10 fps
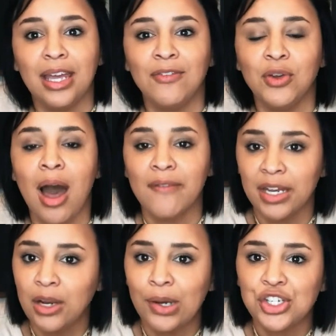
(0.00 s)
If you have
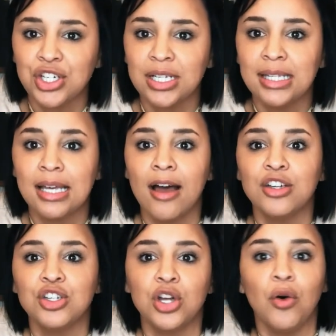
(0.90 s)
any questions,
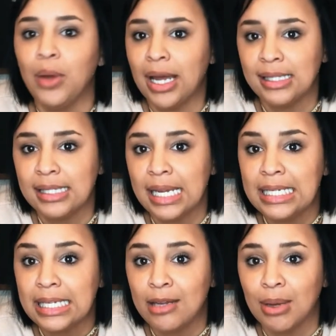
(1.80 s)
don't hesitate
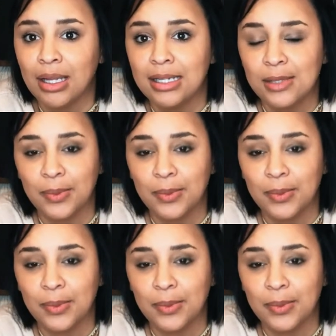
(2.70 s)
to email us.